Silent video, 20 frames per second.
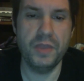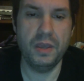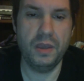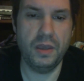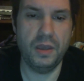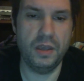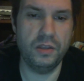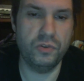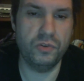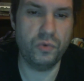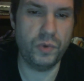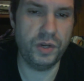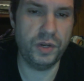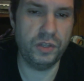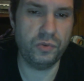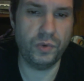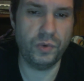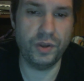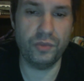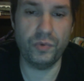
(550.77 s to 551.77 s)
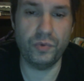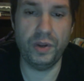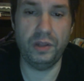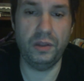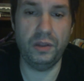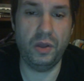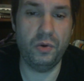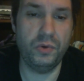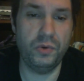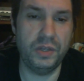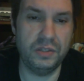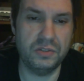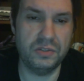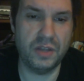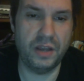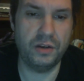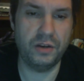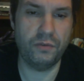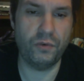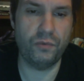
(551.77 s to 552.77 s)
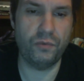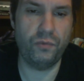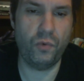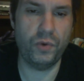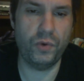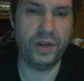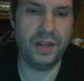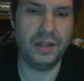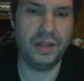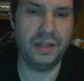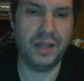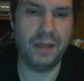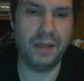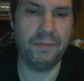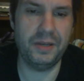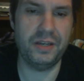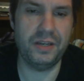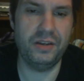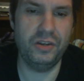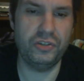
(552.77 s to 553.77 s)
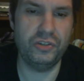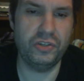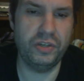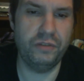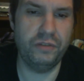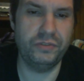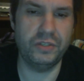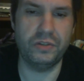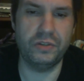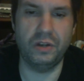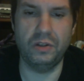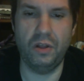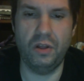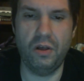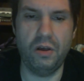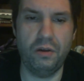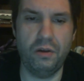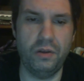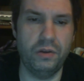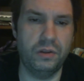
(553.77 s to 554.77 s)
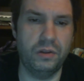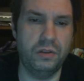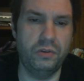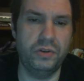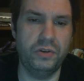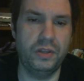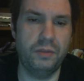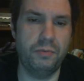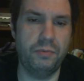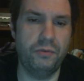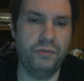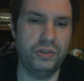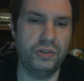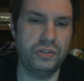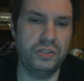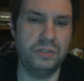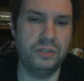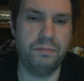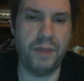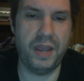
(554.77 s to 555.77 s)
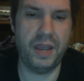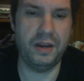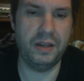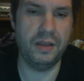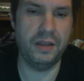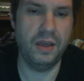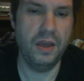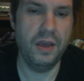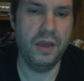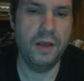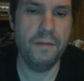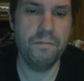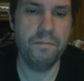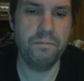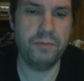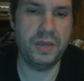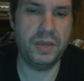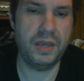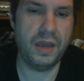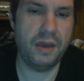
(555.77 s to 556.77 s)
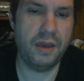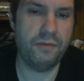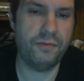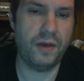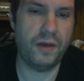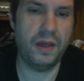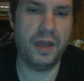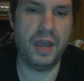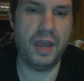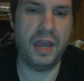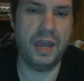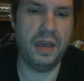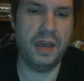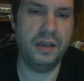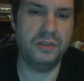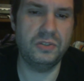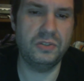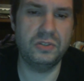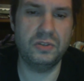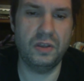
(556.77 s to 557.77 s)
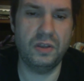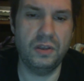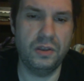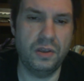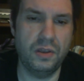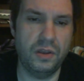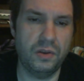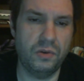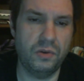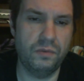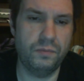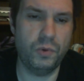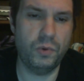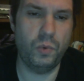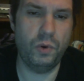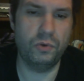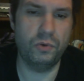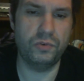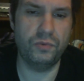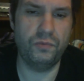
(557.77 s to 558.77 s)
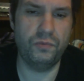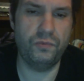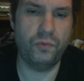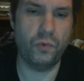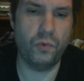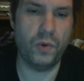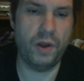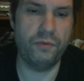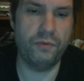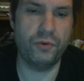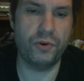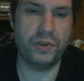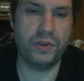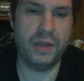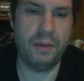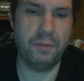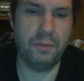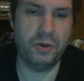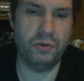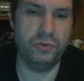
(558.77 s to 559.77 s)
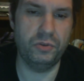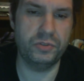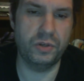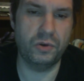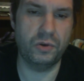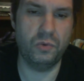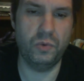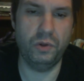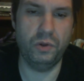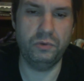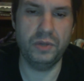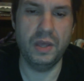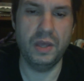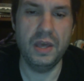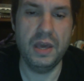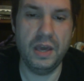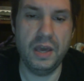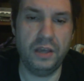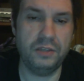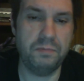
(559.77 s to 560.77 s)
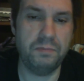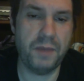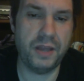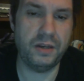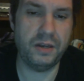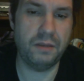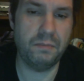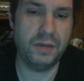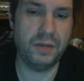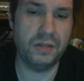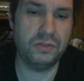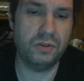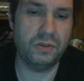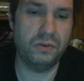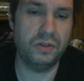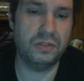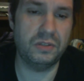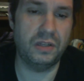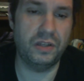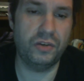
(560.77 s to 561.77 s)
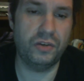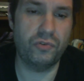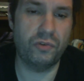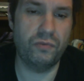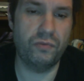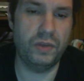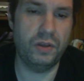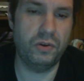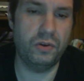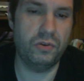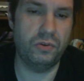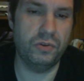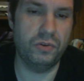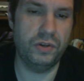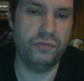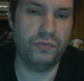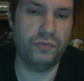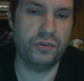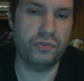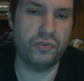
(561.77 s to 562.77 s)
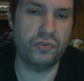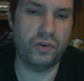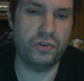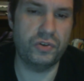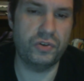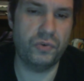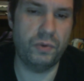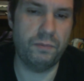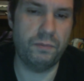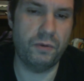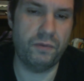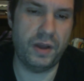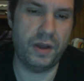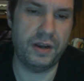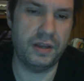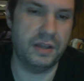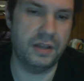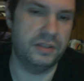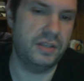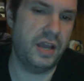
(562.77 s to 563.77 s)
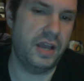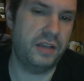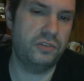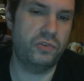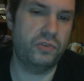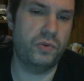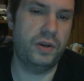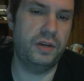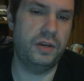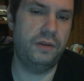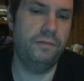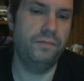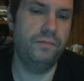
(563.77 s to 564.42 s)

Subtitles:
In 2023 alone, he signed over 40 climate initiatives into law, including the provisions banning PFAS, quote, forever chemicals, unquote, expanding Minnesota's electric vehicle infrastructure and providing a tax credit